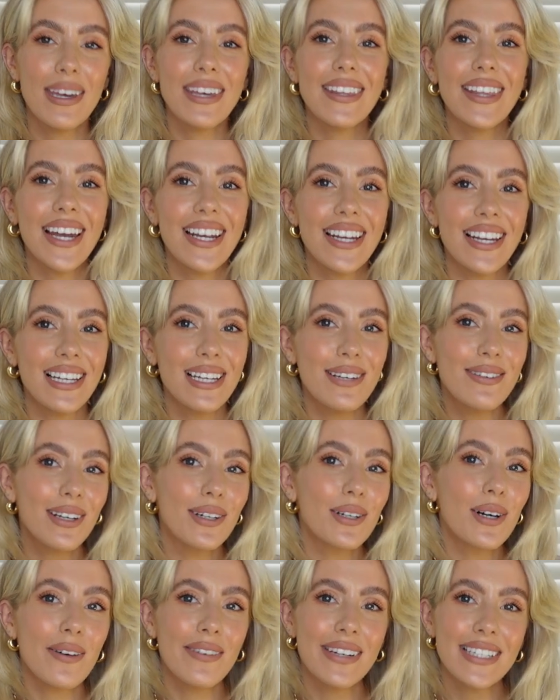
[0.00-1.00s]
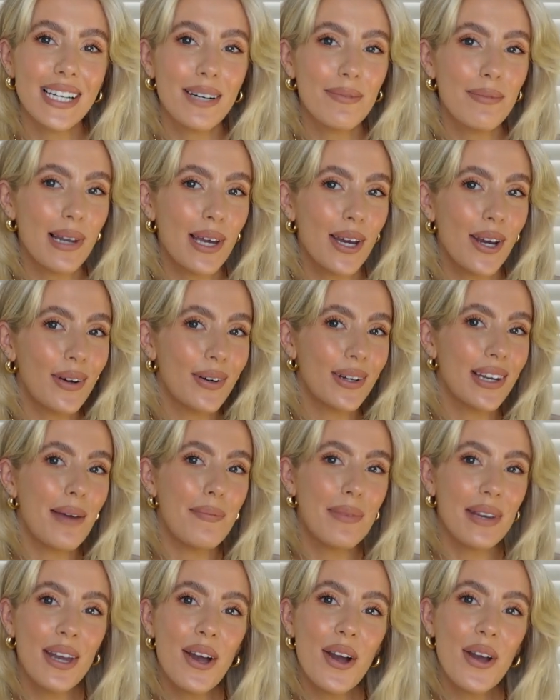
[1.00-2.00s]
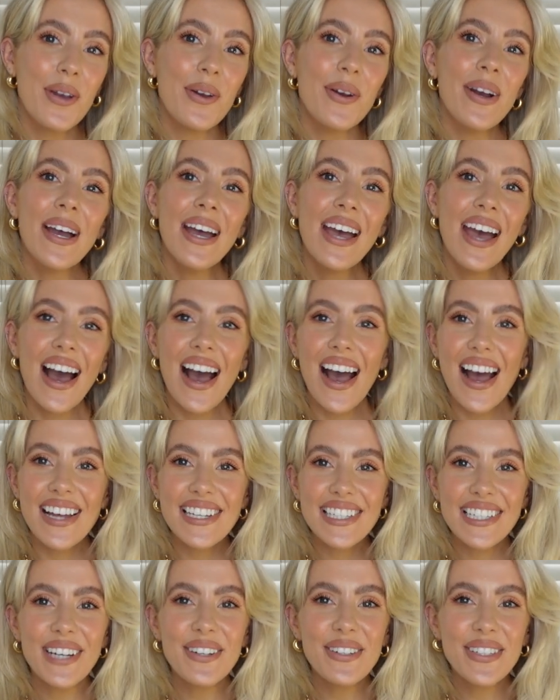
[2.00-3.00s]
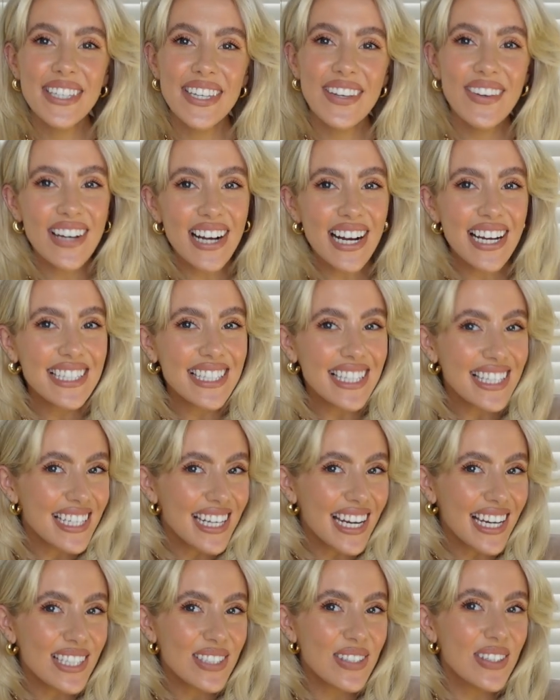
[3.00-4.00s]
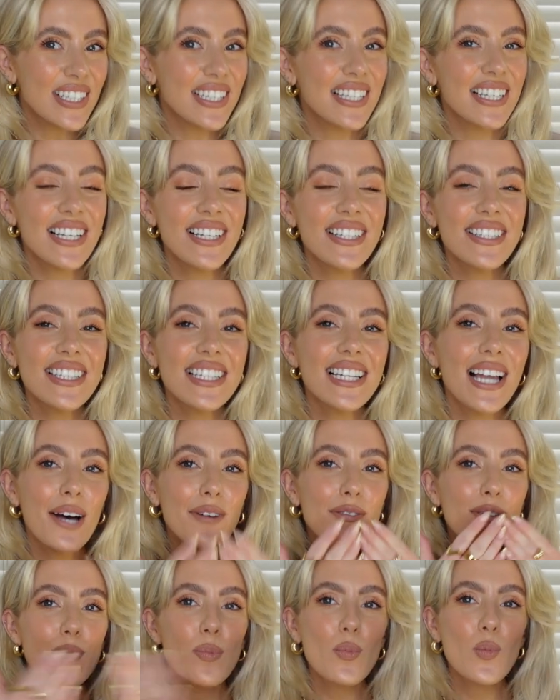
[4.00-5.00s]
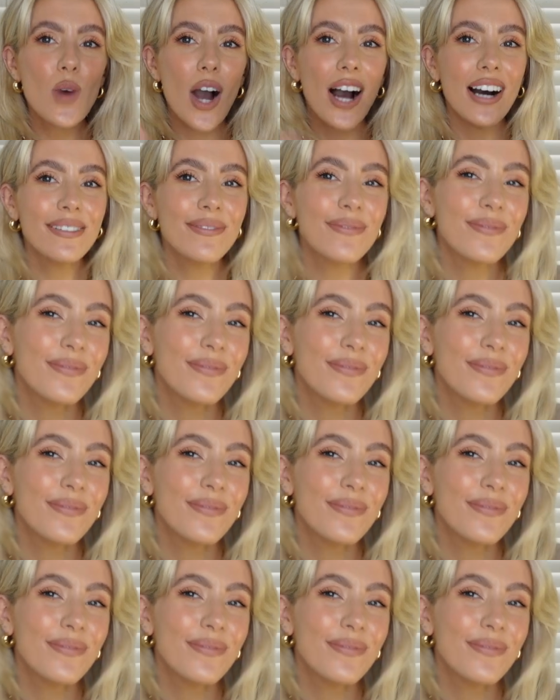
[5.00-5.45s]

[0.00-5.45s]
me, then leave a little comment down below or let me know, and I will see you guys in the next one. Lots of love. Mwah.